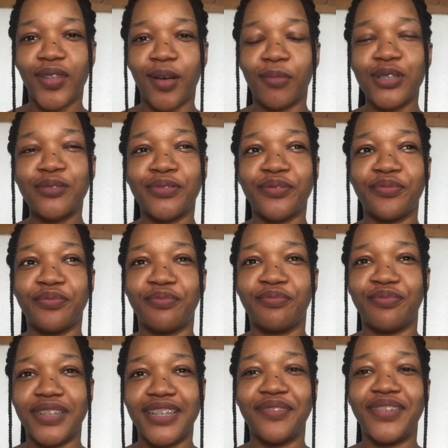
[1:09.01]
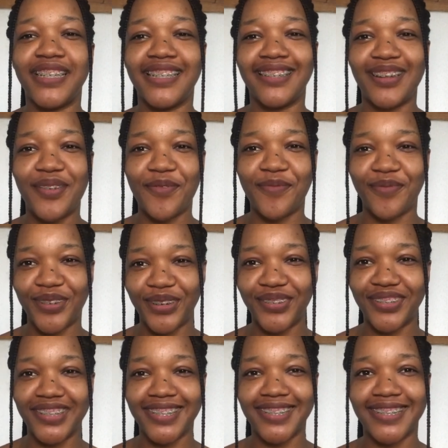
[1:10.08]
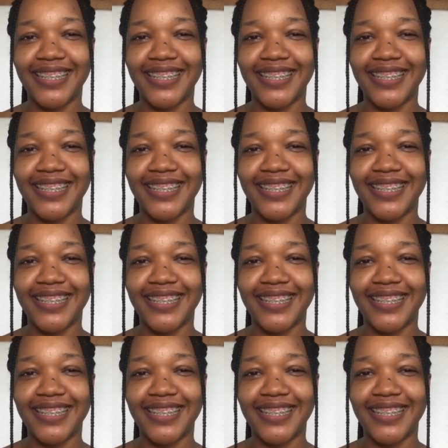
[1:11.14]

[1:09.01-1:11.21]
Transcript: going to be really really real